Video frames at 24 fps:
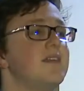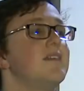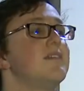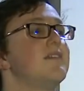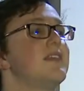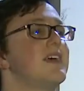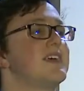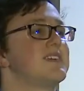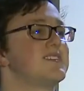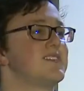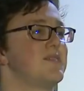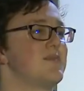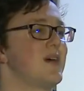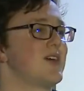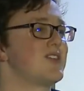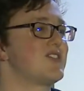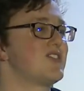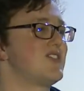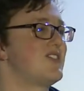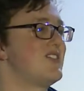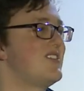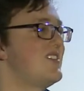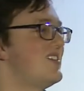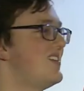Thanks so
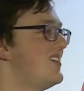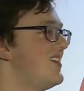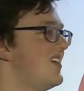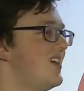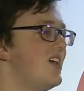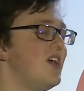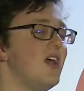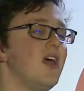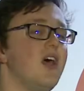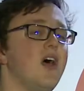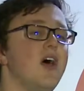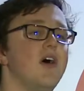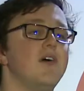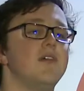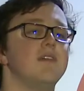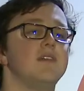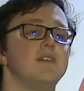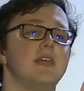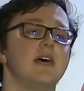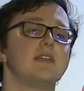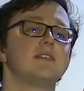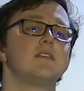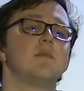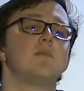much.
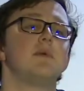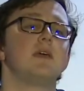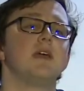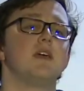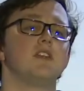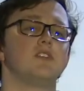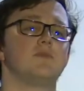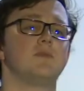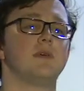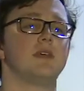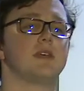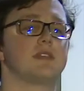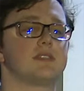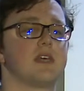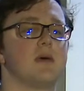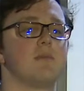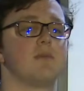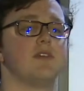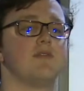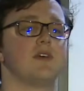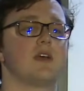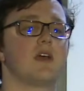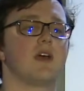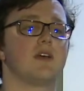That's a PHP
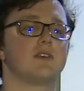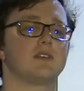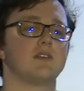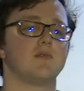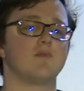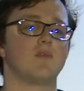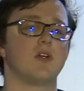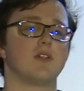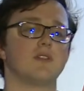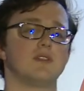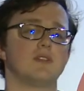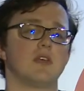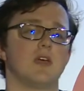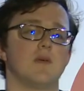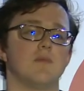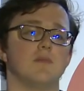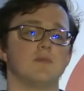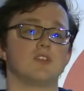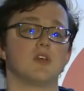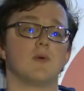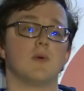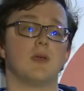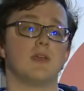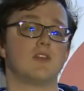example of a custom runtime.
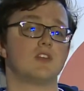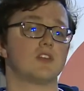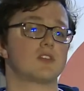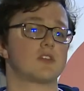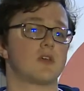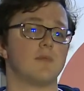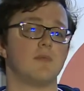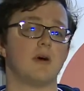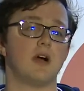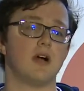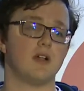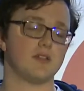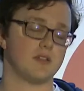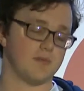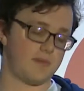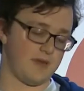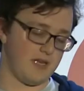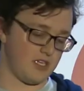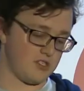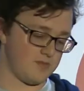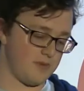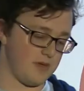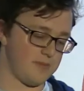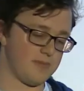So we just compiled a
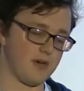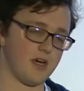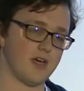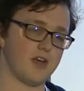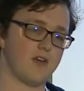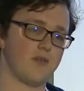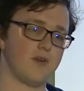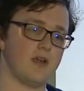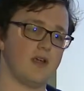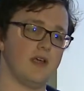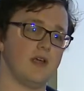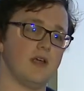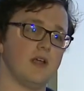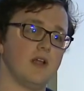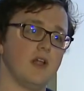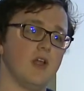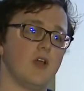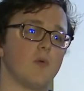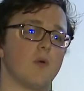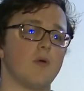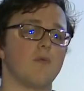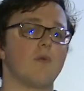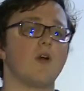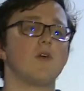PHP binary,
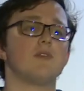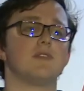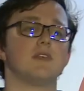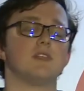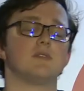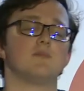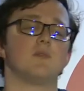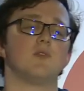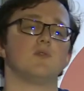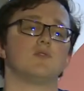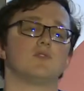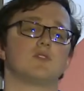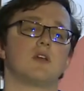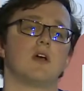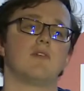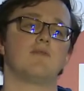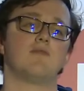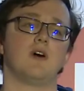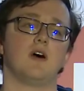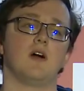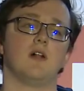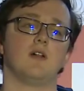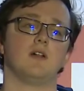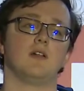we wrote this Bootstrap
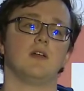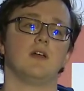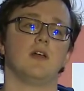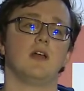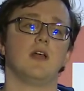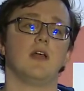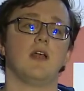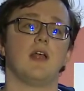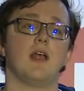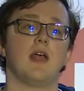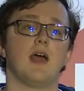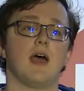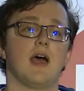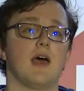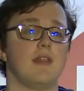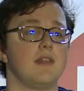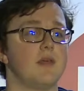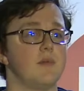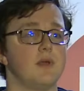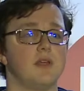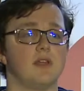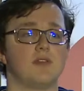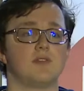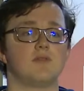file, and then
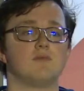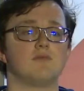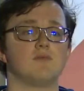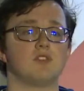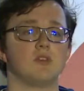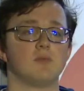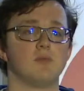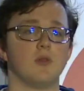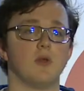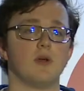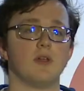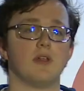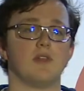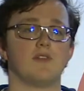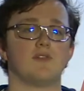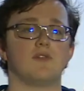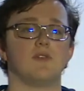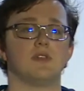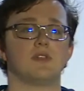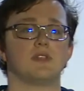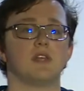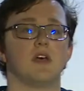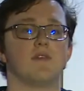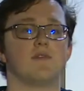we deployed it through
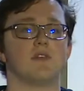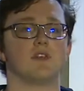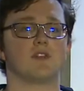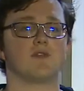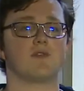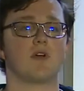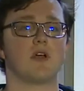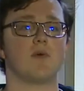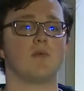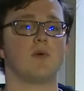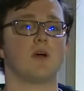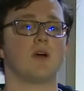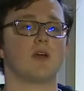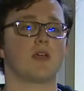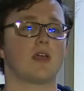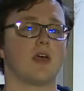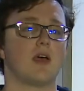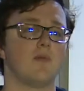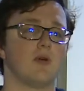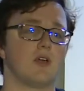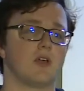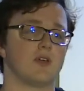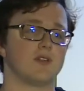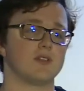the serverless framework,
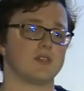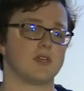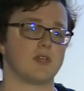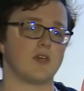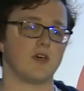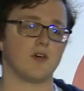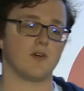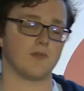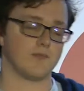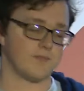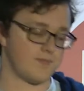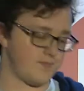and we're good to go.